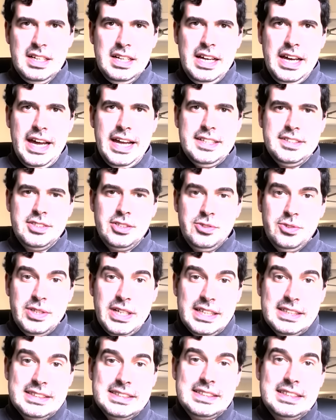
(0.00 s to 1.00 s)
and so you
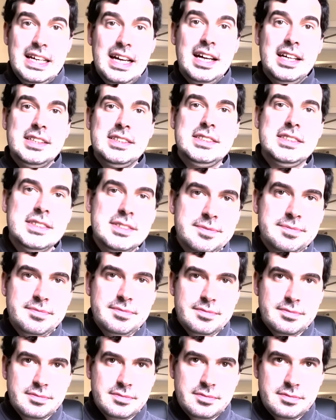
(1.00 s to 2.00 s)
can start
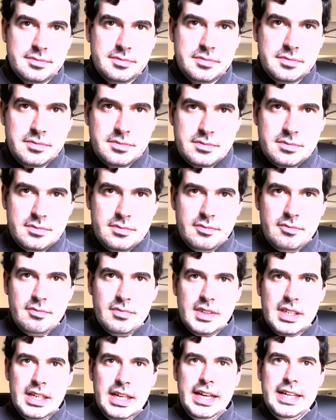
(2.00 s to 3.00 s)

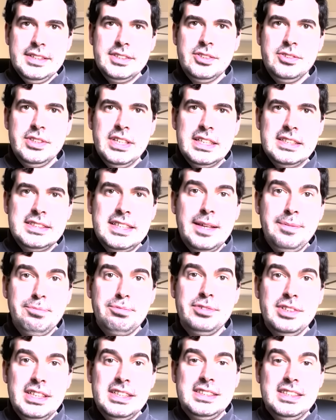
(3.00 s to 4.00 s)
and so you can start
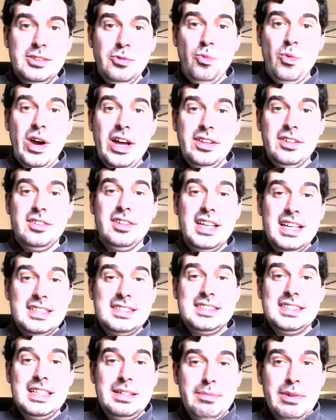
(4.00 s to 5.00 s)
predicting what the
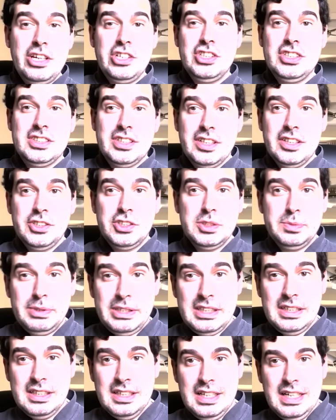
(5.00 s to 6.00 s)
next image is going to
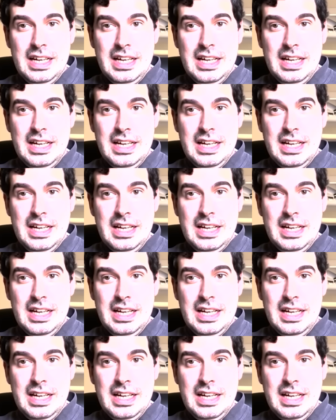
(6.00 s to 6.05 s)
be